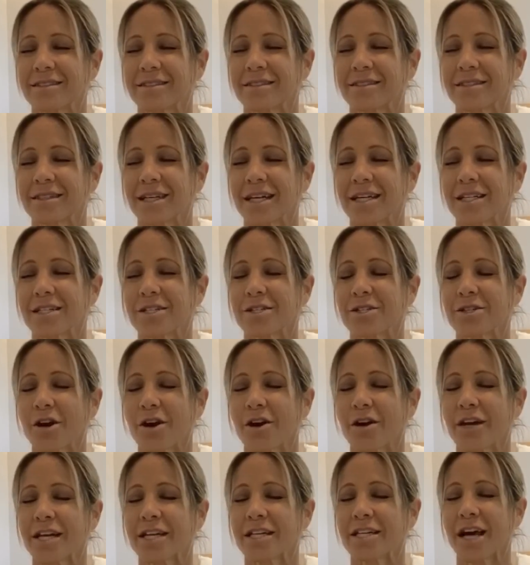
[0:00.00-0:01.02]
And
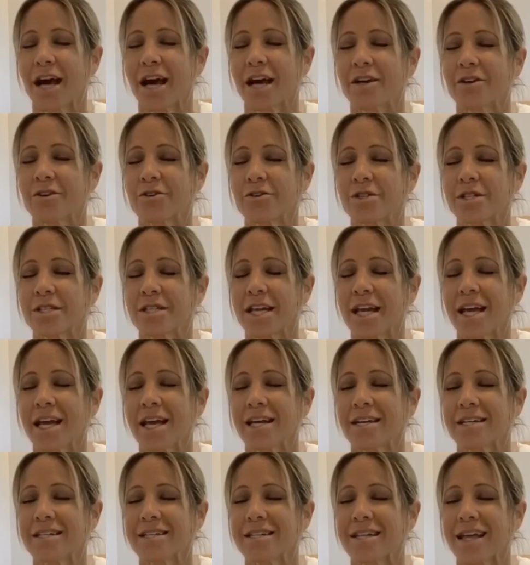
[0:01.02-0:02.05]
starting to
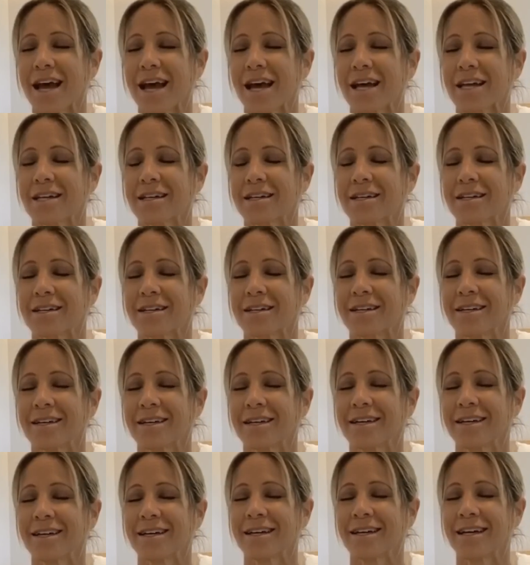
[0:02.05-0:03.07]
understand that
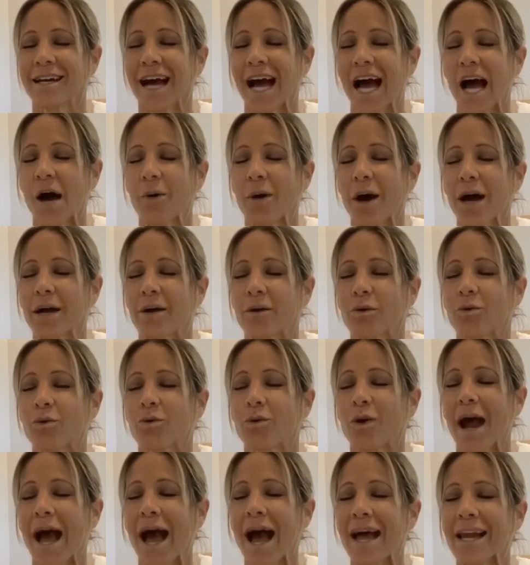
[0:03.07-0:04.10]
how I
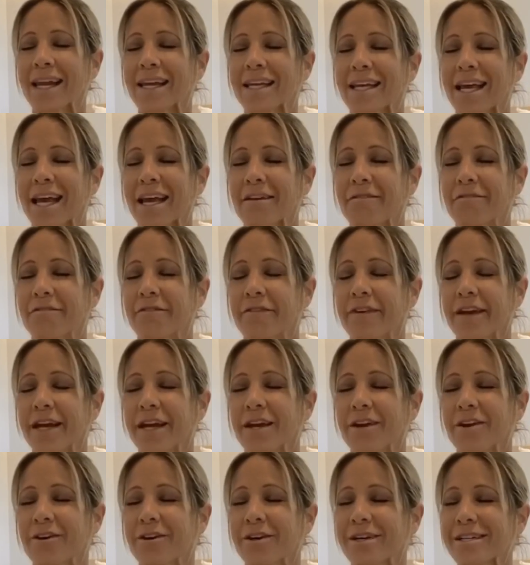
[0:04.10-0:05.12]
eradicate
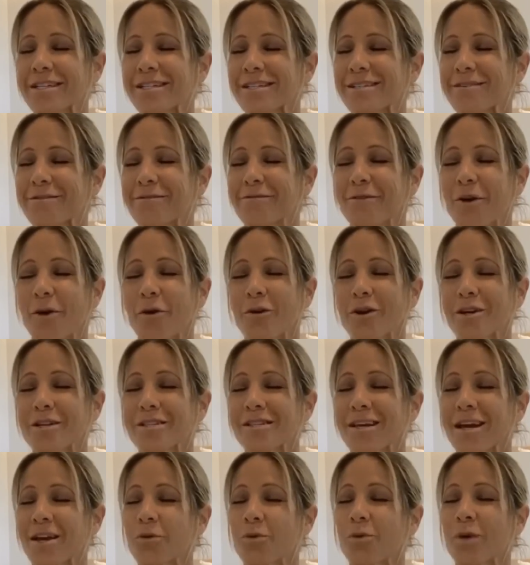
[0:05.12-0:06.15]
fear is to focus
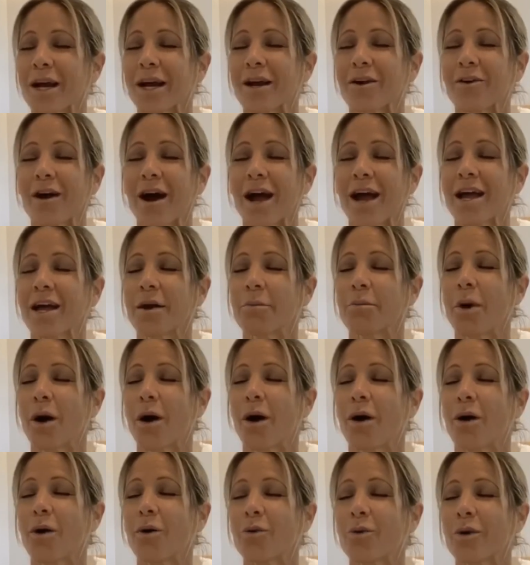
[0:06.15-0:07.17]
on where I am
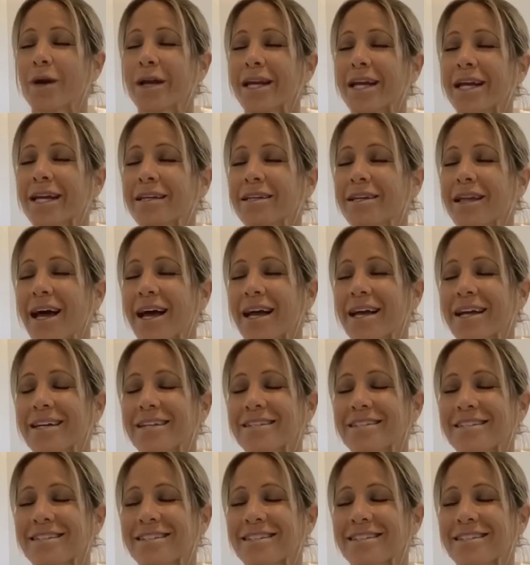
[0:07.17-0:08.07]
already light.